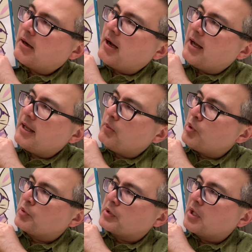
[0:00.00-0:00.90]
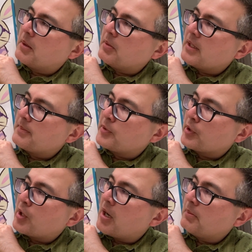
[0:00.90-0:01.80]
I won't gobble up your
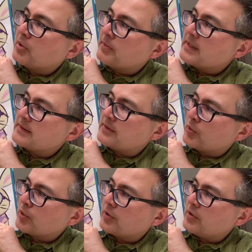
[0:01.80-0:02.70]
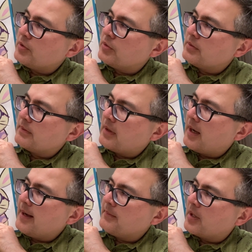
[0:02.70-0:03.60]
cobbler, miss, or you.
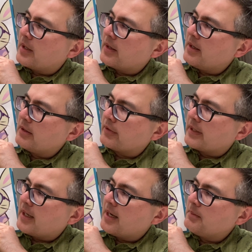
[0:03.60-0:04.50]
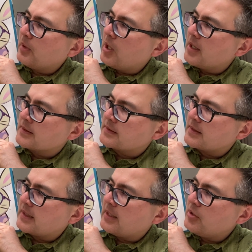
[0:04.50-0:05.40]
I'm not hungry. I'm
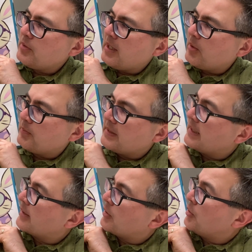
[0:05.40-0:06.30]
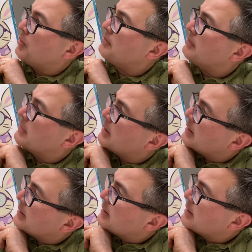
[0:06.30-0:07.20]
lost. Can you help me get home?
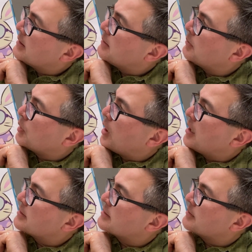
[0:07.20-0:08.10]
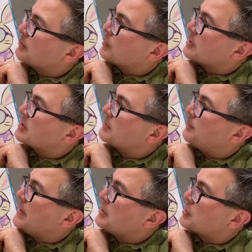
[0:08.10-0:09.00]
Blossom was
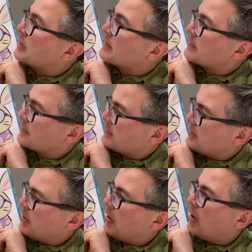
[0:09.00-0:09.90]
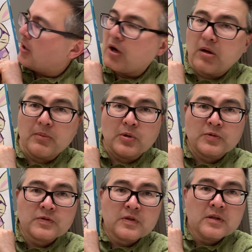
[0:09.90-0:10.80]
speechless.
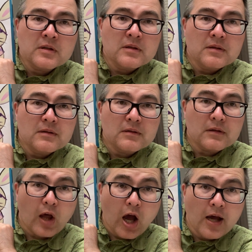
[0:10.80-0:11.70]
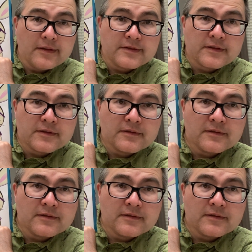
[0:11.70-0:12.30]
Almost. Lost?